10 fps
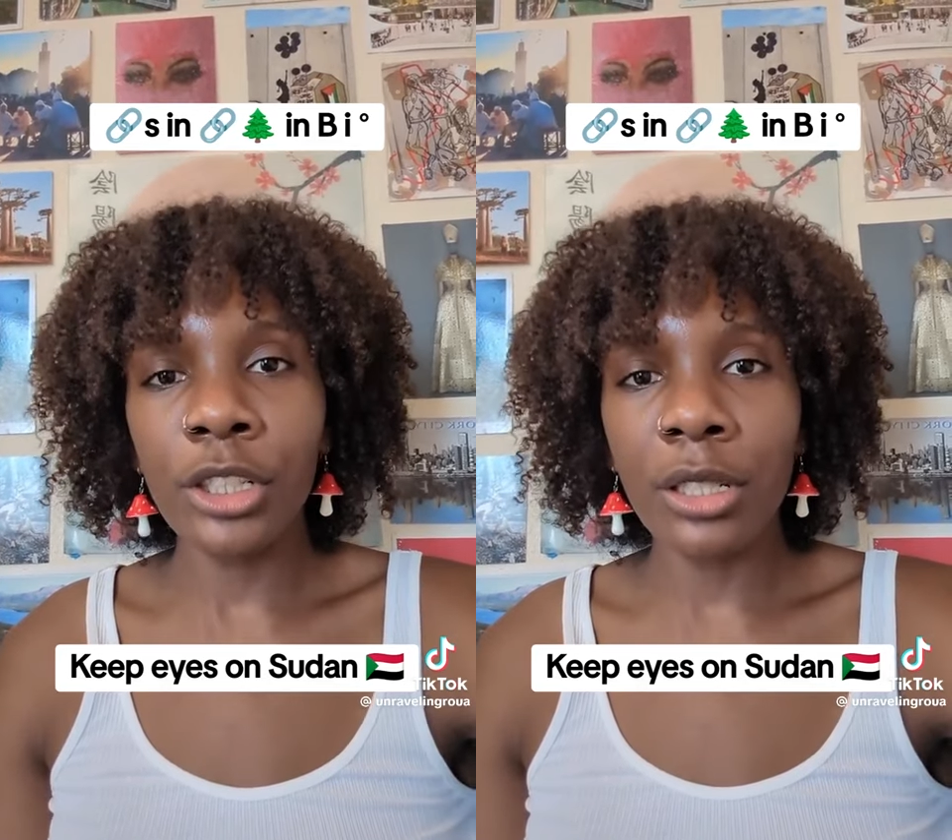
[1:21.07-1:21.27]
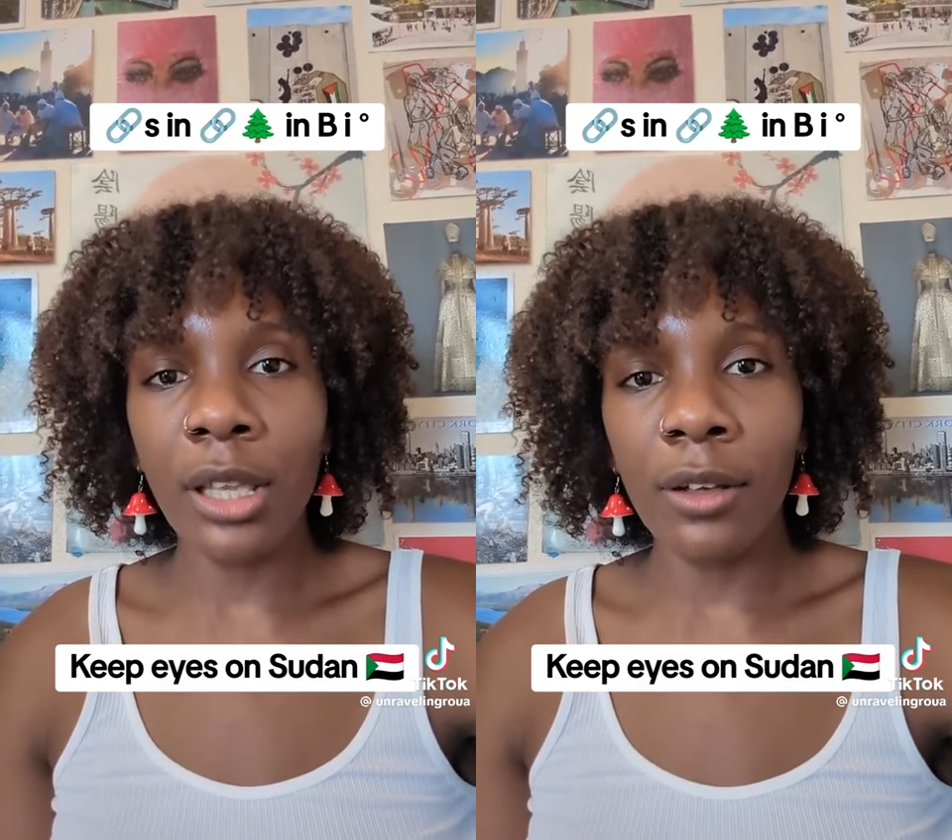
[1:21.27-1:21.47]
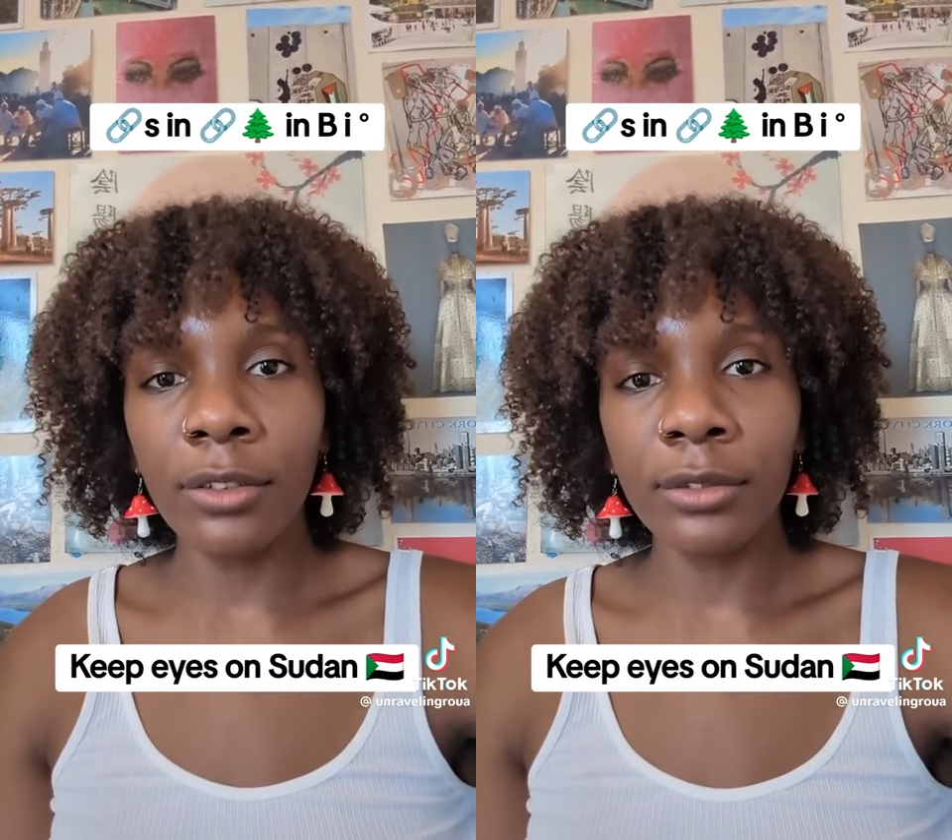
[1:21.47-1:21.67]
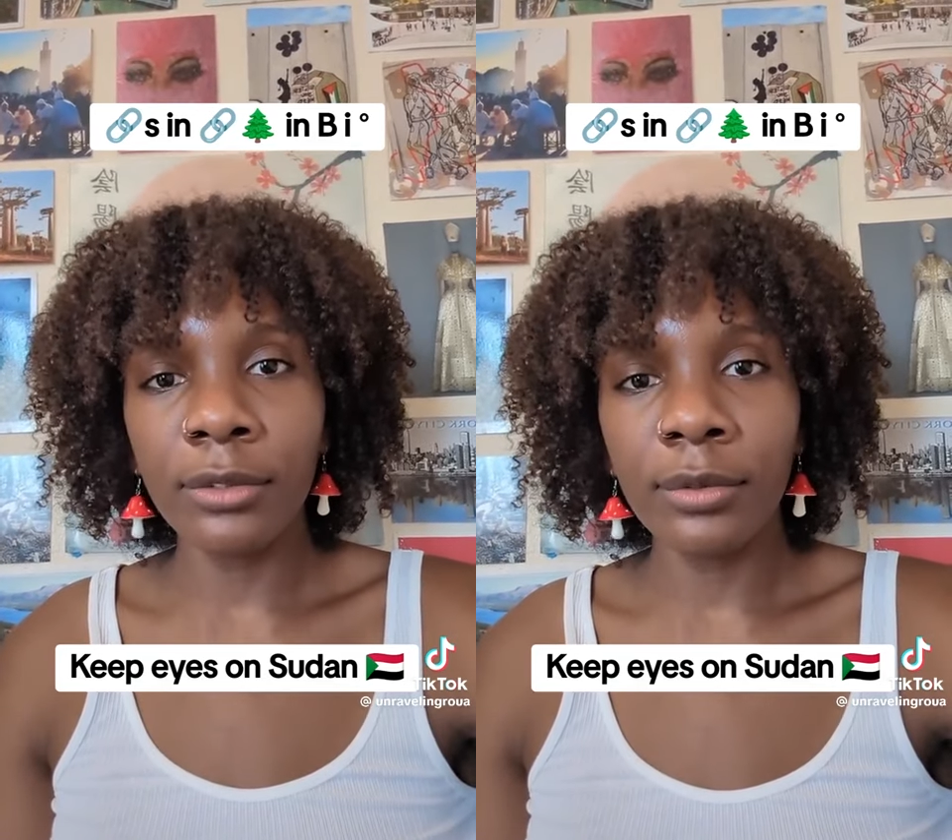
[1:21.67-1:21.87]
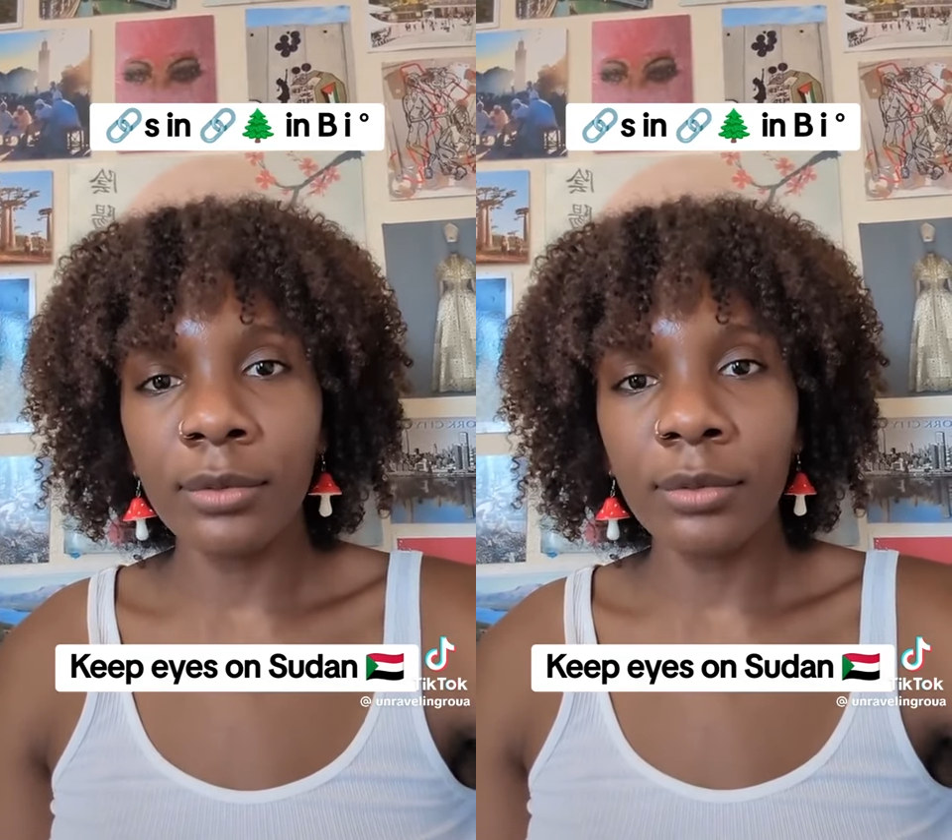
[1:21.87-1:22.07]
yourself.
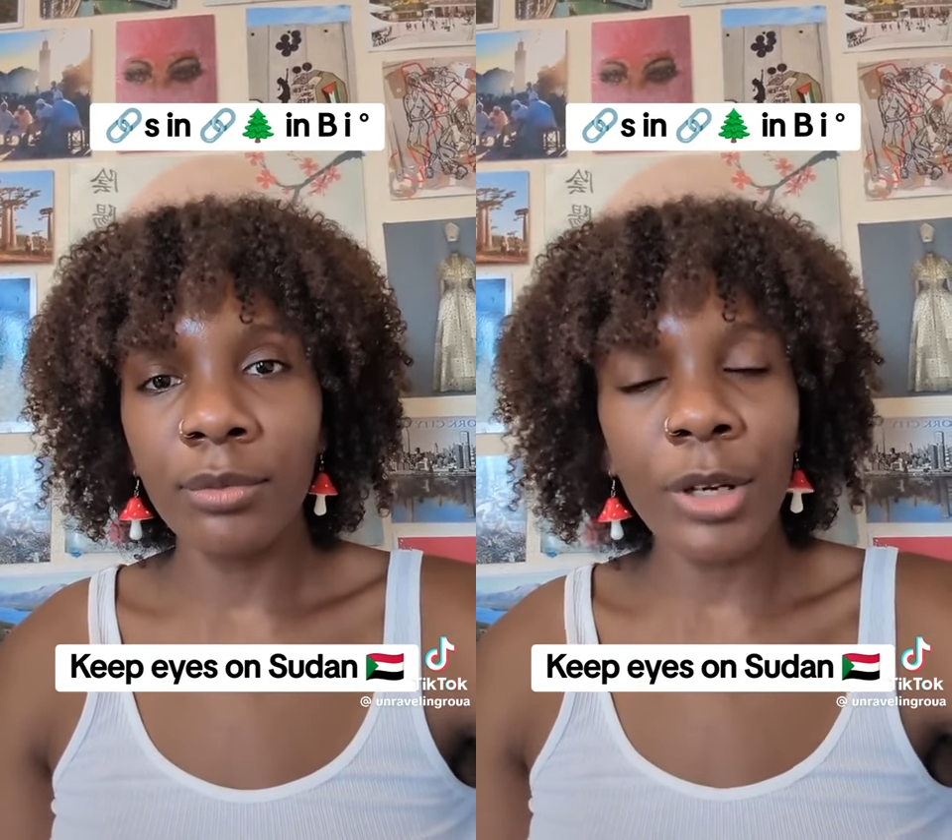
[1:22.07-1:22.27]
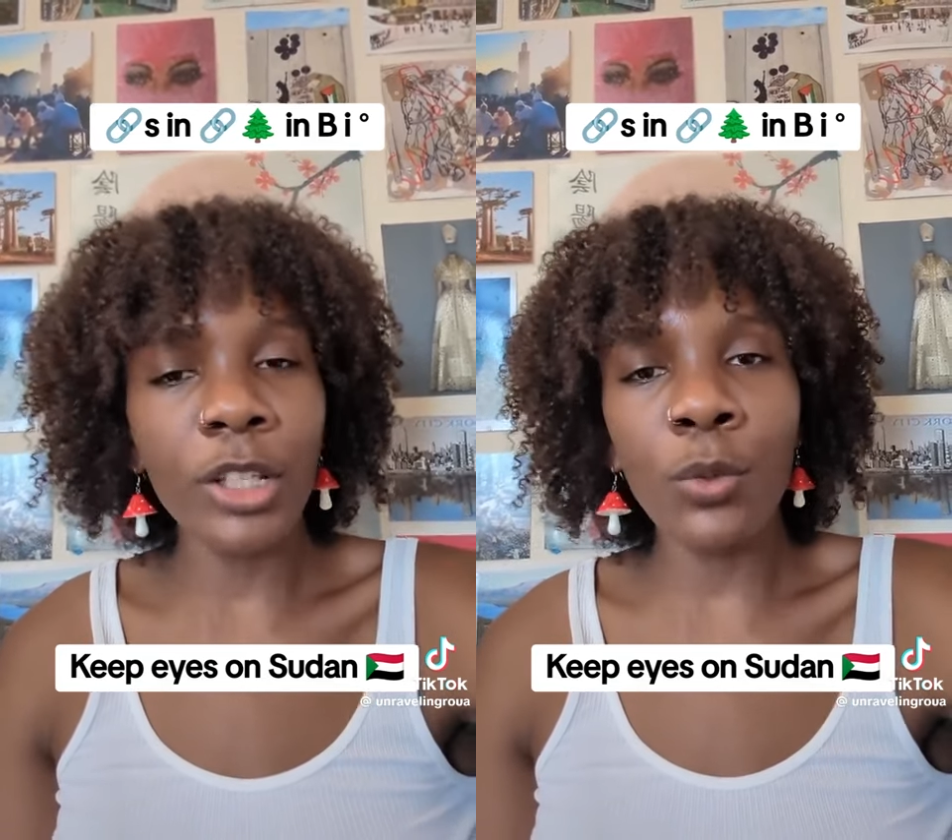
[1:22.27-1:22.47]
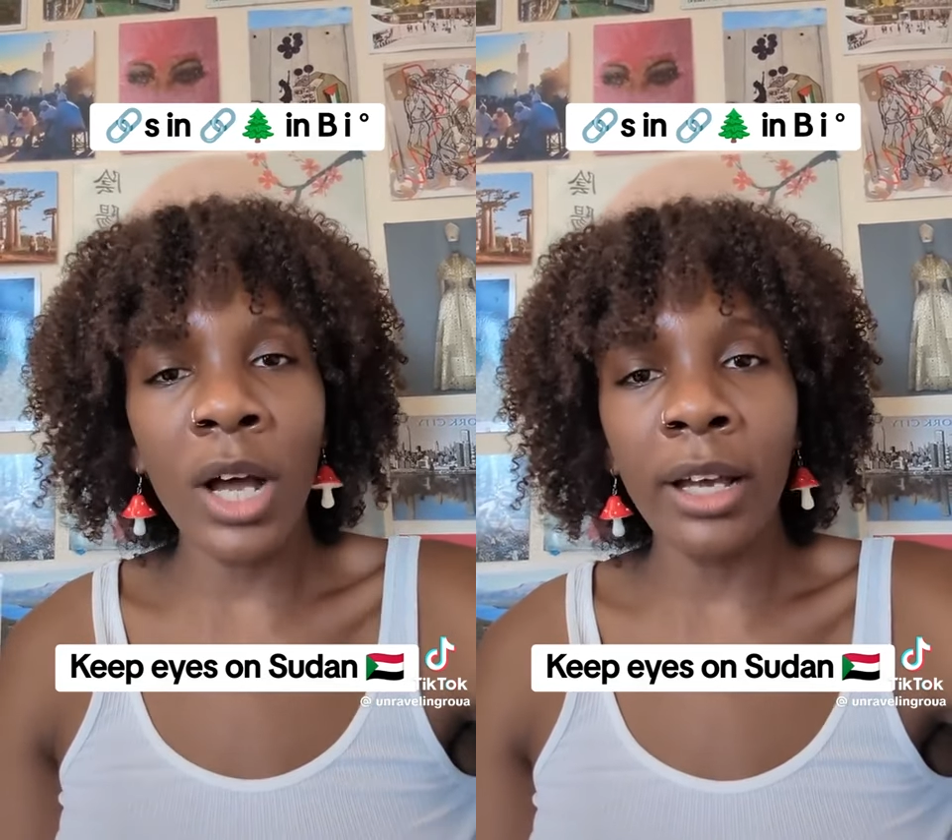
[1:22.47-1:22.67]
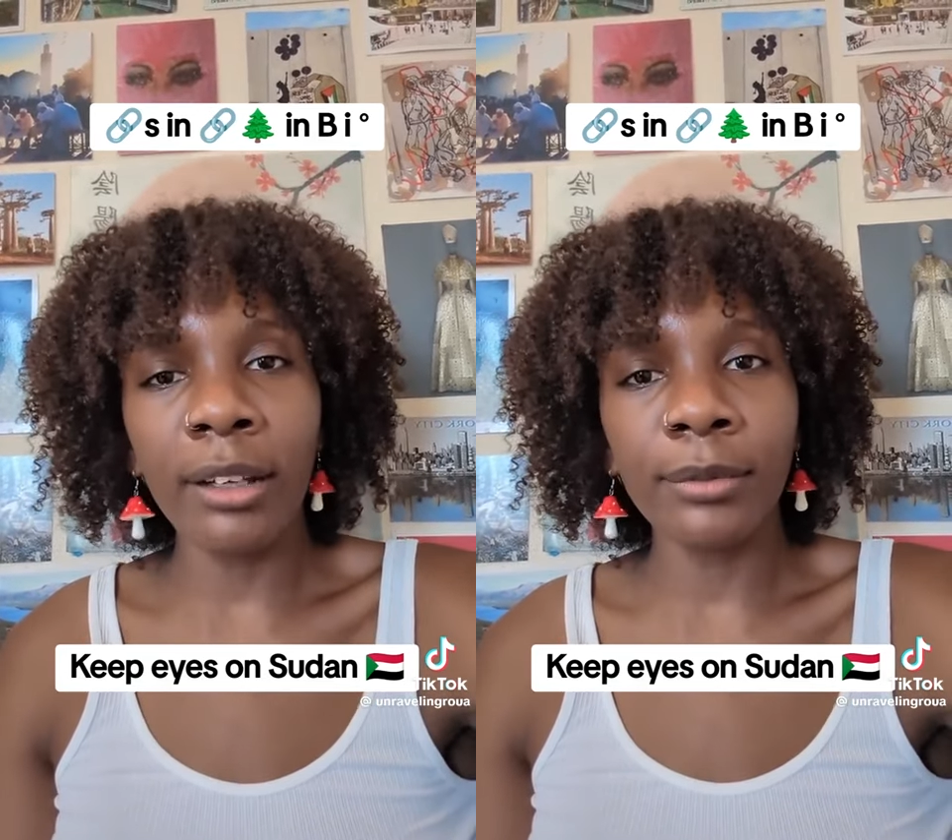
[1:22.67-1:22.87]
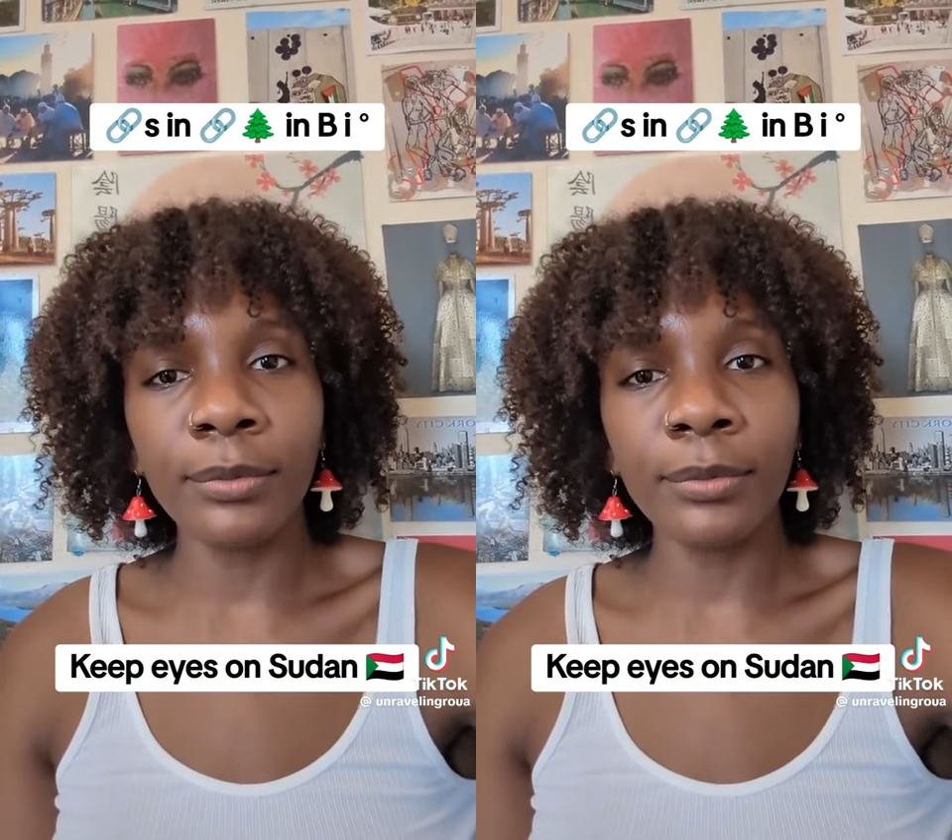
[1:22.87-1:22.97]
Because why?